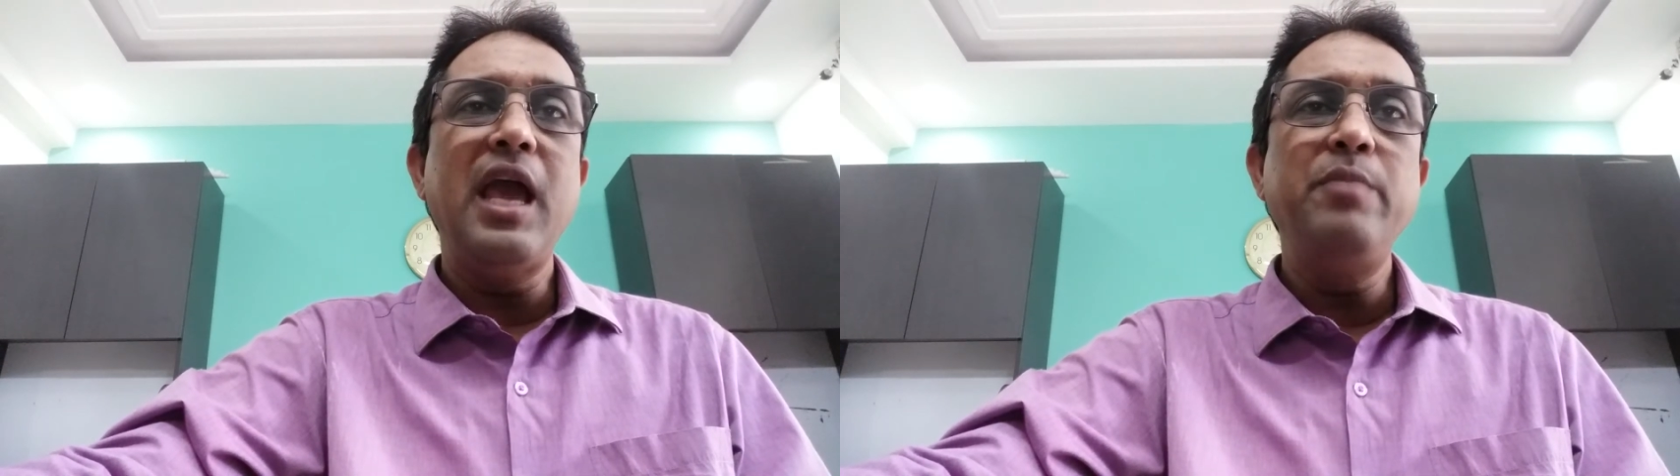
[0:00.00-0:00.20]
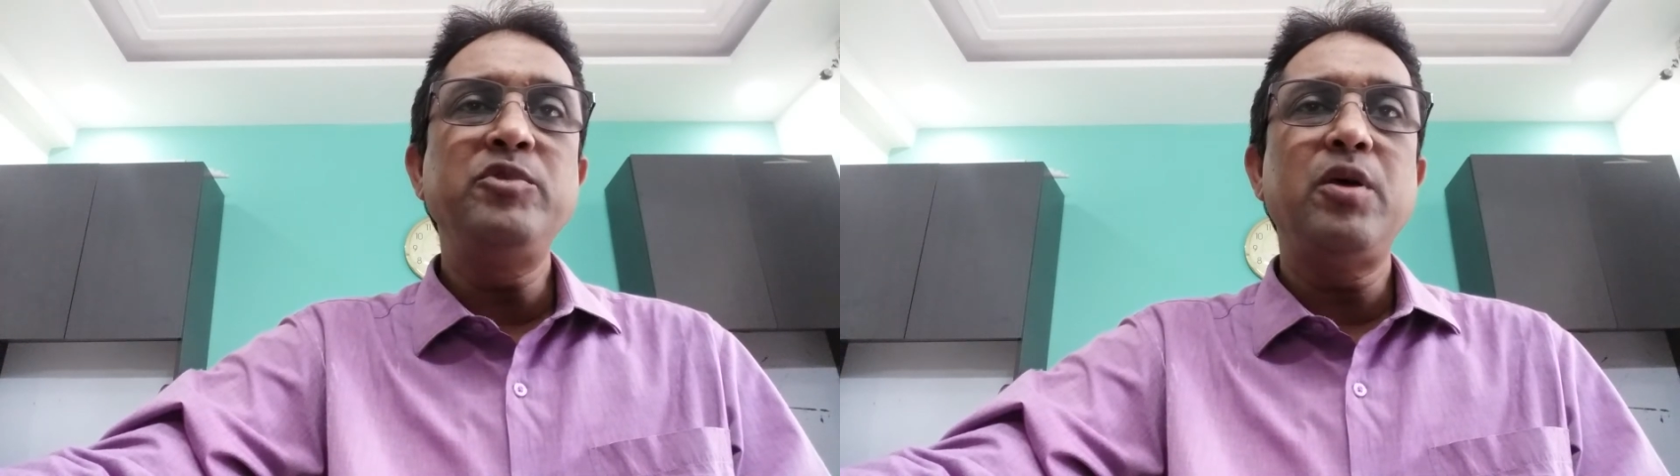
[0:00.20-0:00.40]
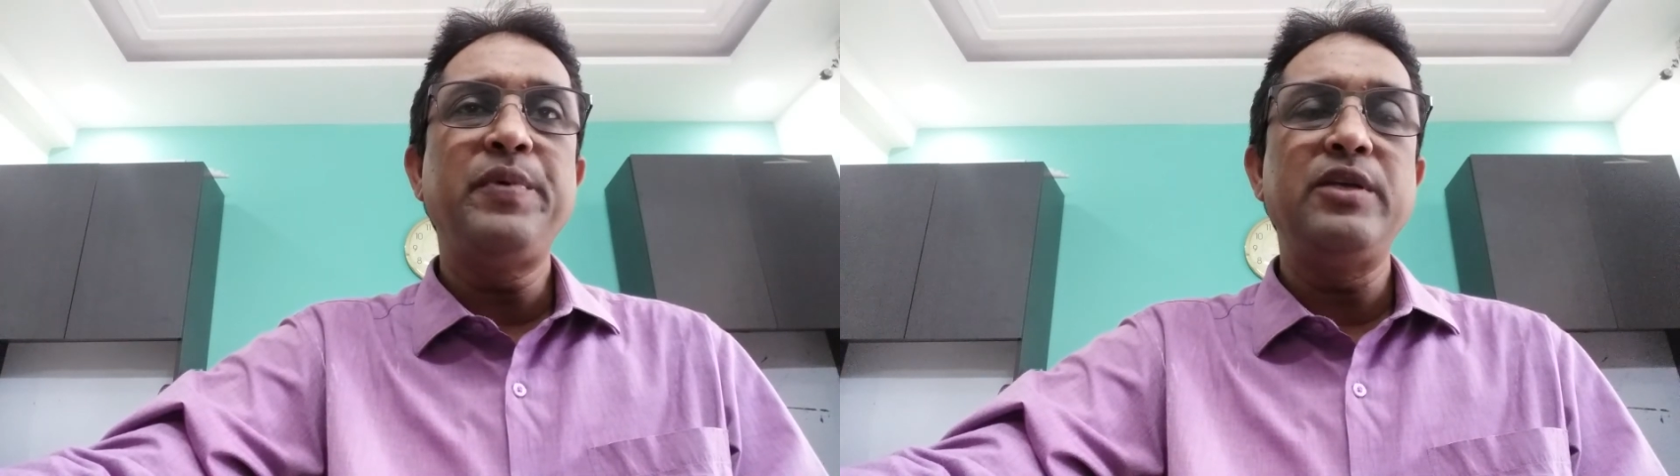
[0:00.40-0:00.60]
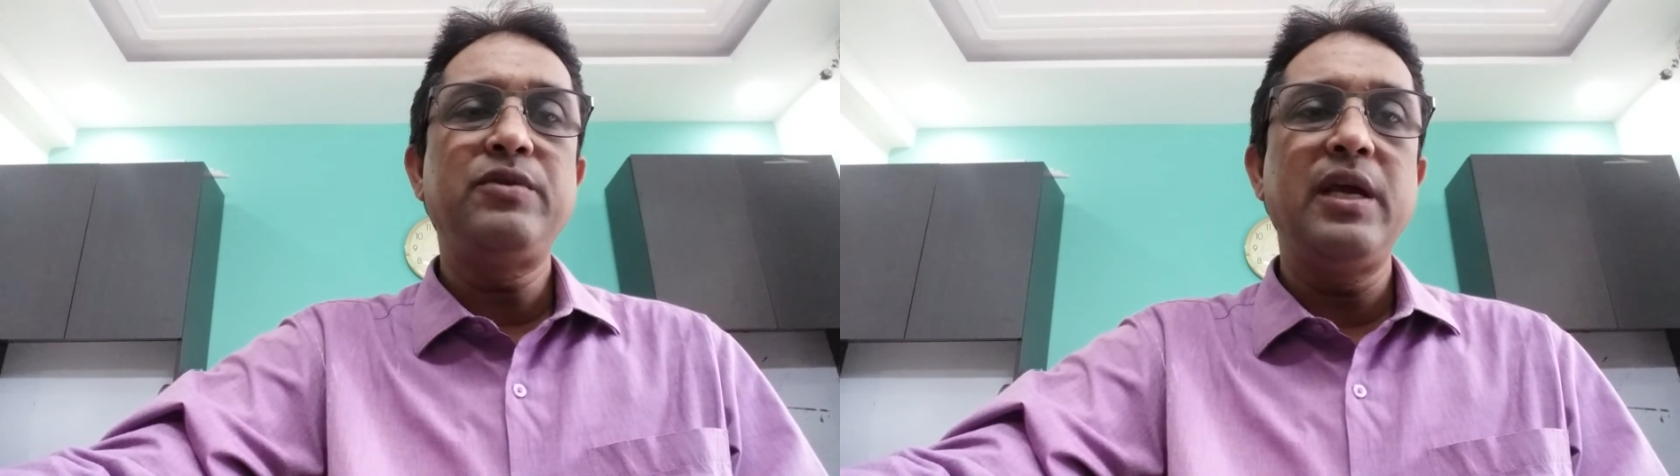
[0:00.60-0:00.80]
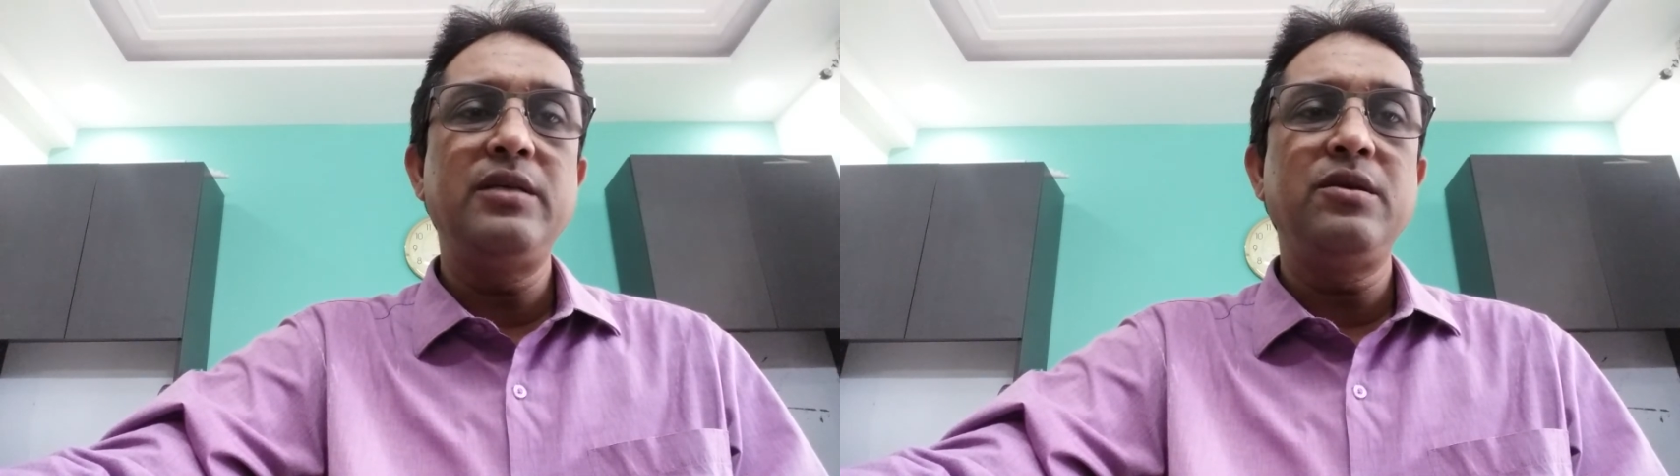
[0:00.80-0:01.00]
aims of
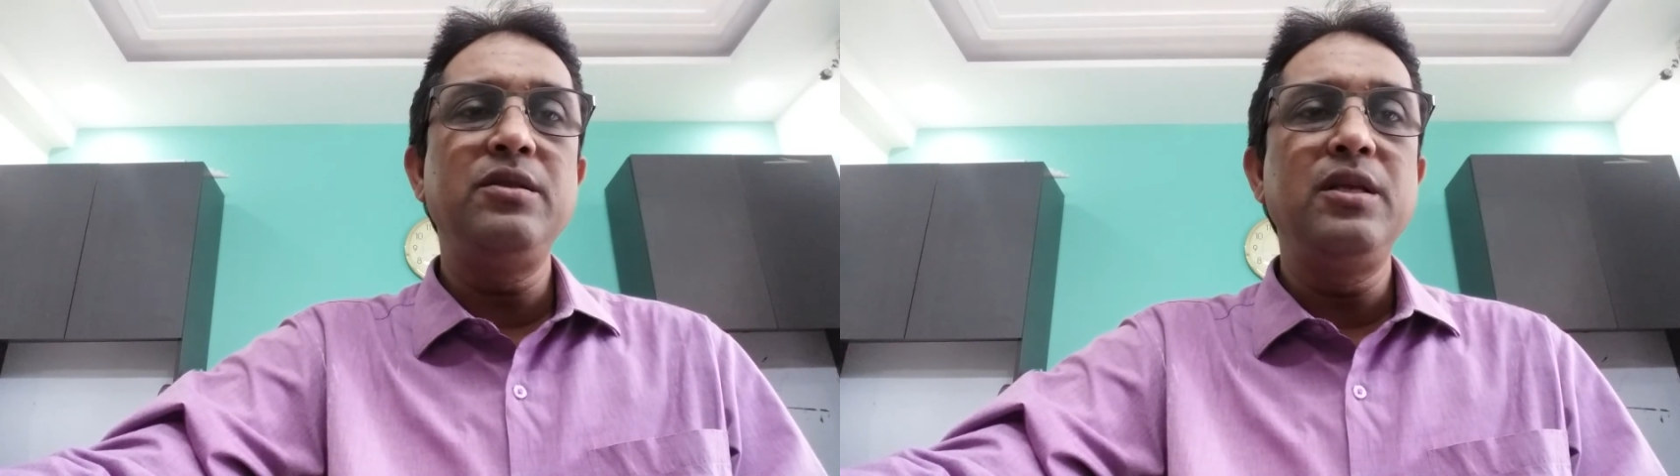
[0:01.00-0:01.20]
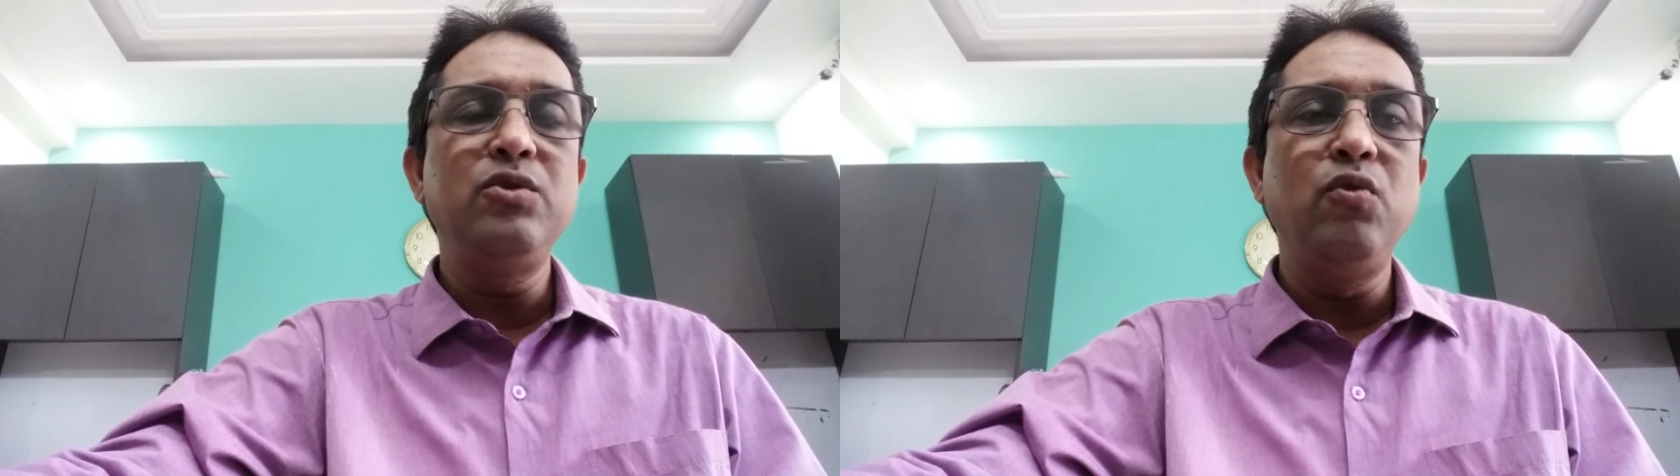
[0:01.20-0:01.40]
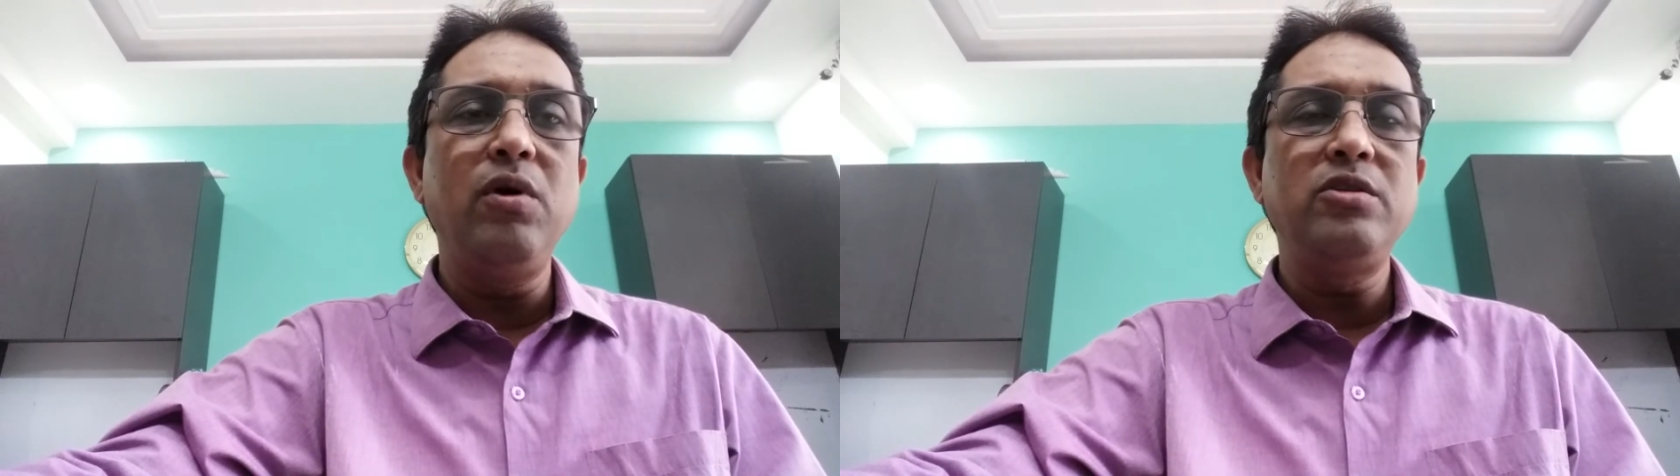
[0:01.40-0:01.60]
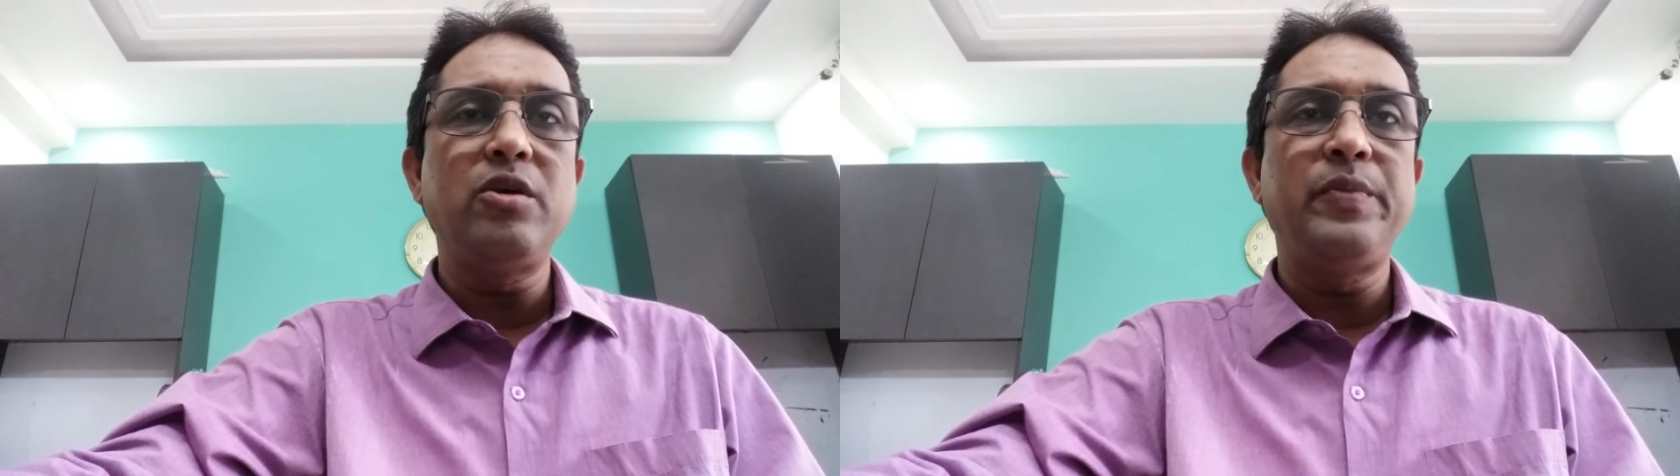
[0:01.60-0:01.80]
education, the goals of